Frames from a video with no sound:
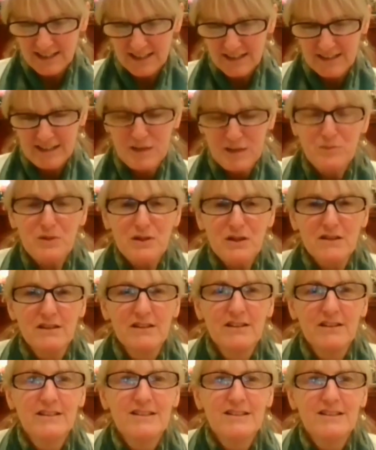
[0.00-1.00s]
a little
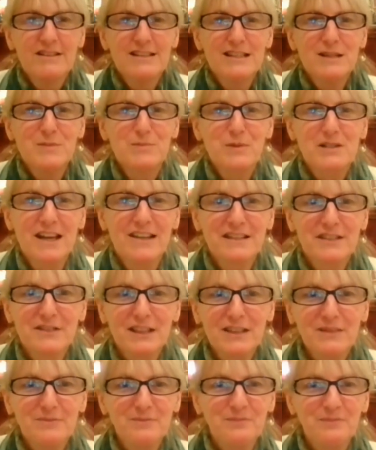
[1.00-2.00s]
deeper
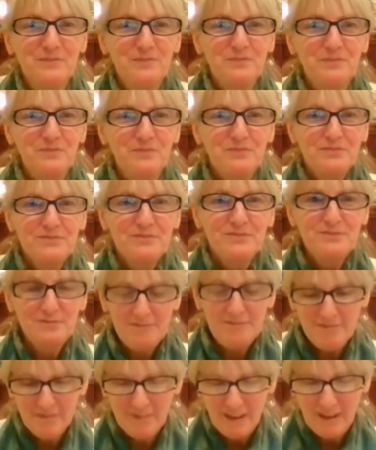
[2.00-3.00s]
taste of it.
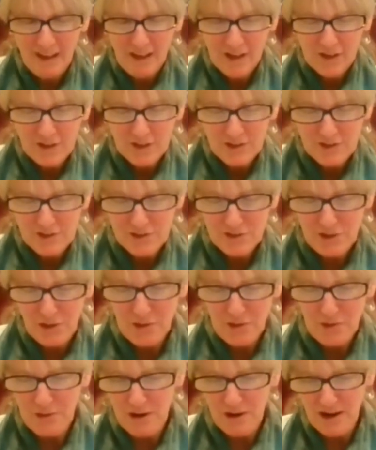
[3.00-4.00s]

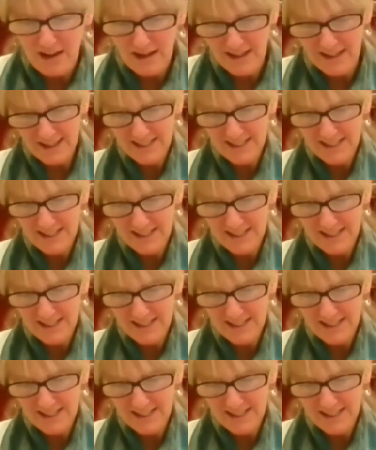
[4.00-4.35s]
So